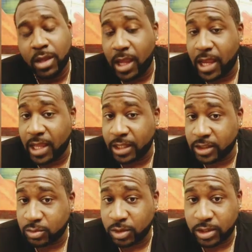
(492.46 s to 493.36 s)
and
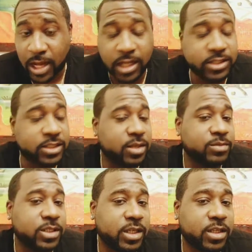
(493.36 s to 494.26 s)
this is where the knowledge
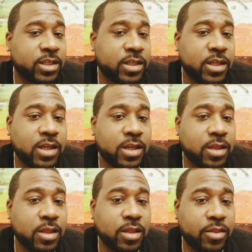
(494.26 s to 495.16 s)
comes in,
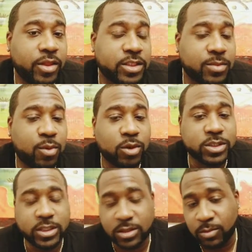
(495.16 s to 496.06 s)
the support
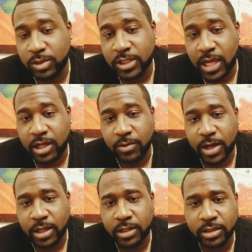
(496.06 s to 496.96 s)
system was not
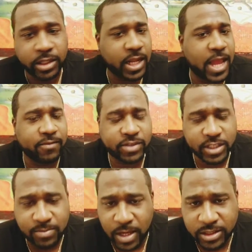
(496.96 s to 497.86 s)
correct. Did it have
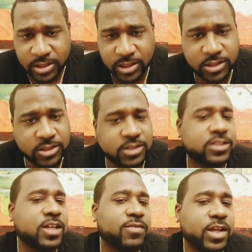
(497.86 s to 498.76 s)
6x6s and
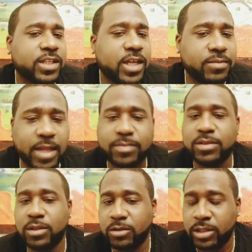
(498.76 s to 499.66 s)
stuff like that?
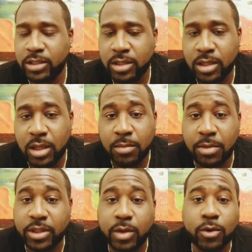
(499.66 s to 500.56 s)
Absolutely.
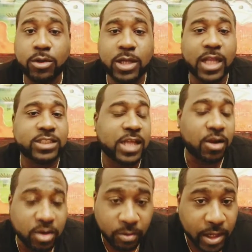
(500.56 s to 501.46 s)
But they weren't notched
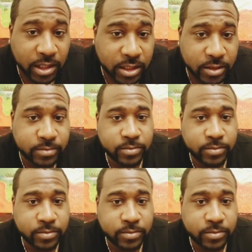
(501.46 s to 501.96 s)
out correctly.